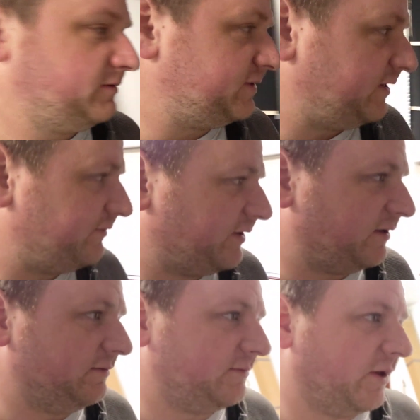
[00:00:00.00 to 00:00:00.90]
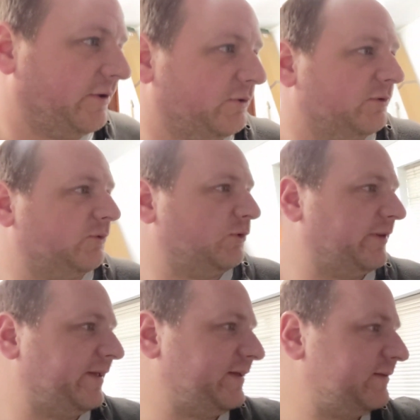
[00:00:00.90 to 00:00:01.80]
TV going on the wall
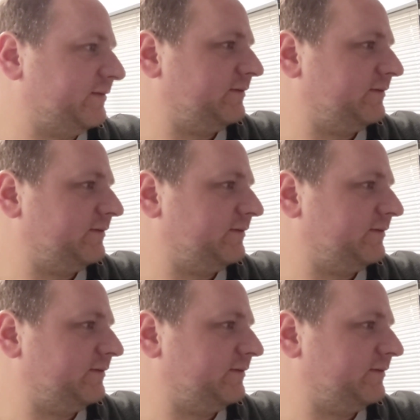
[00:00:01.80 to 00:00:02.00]
there.